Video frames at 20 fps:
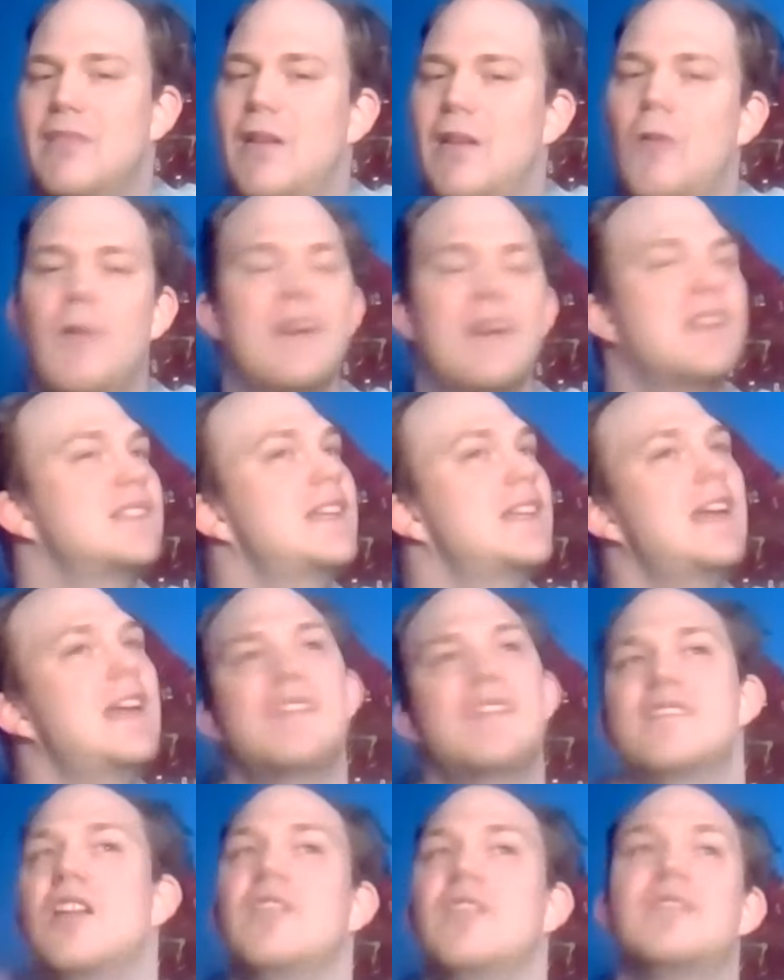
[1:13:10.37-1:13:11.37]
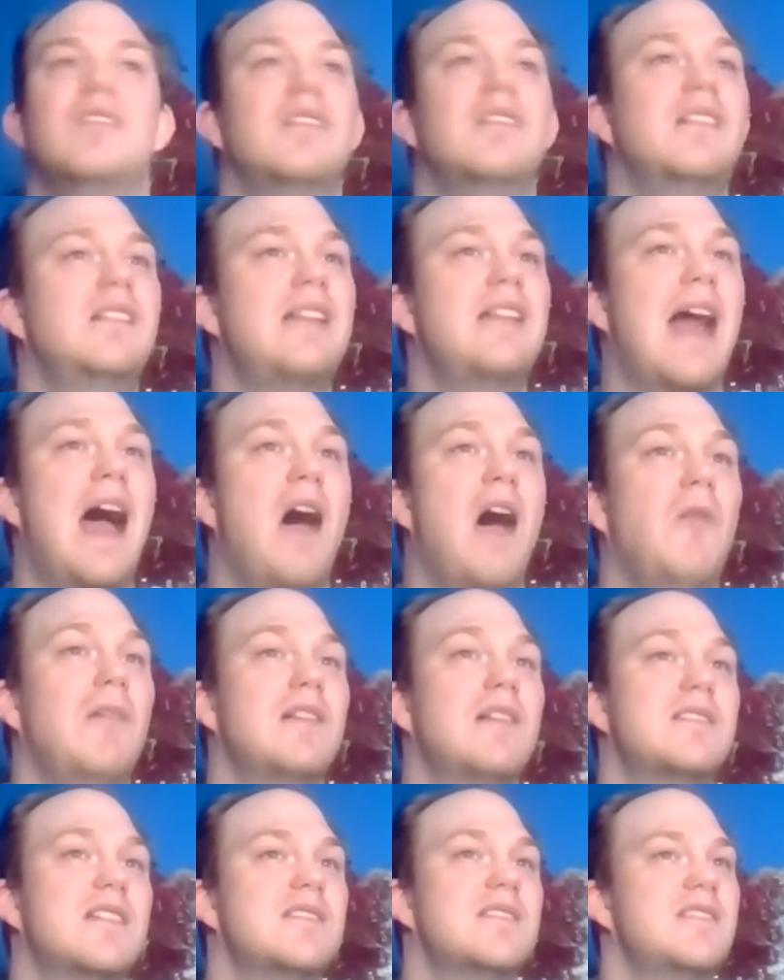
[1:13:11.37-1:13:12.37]
or you see it until now when
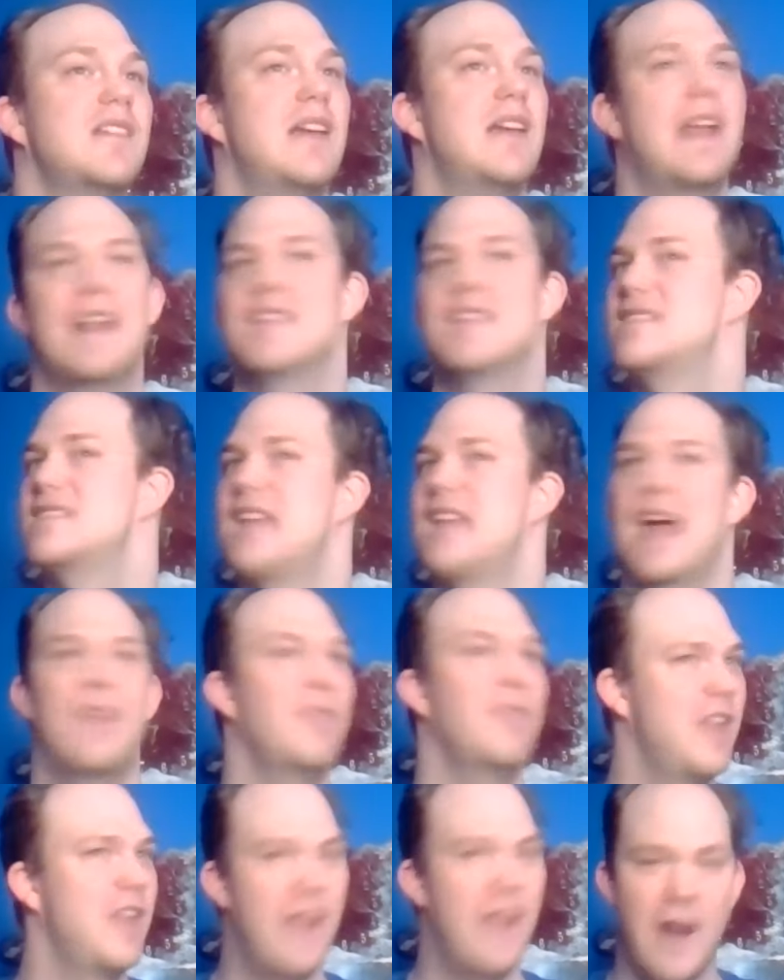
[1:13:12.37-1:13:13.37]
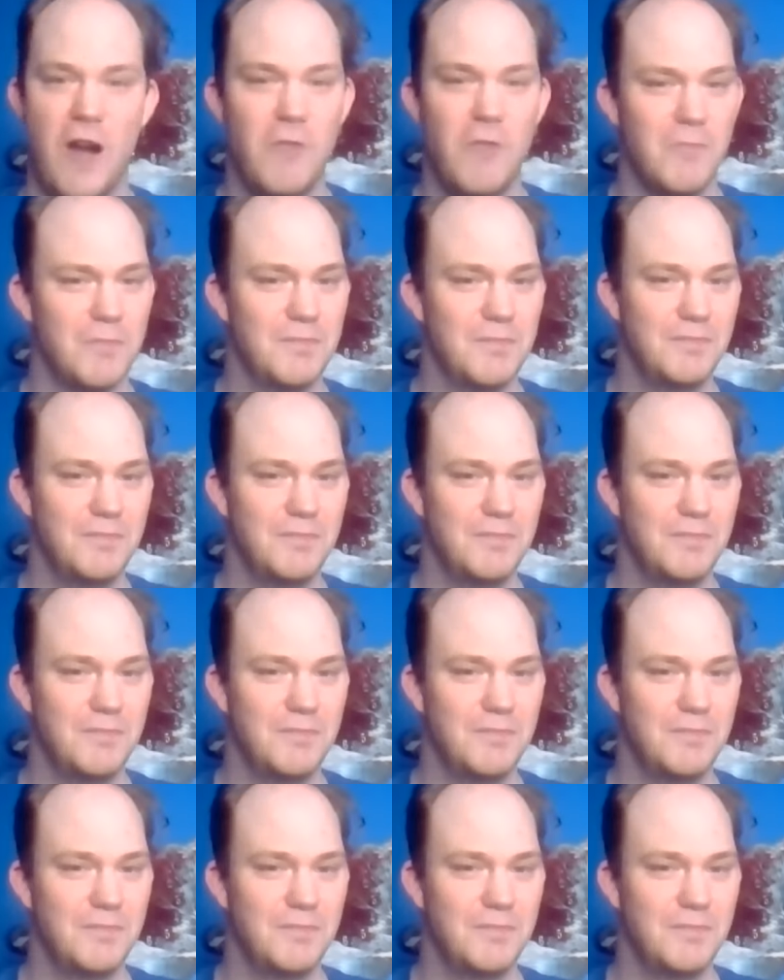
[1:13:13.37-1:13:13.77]
it's its, in its tenth year.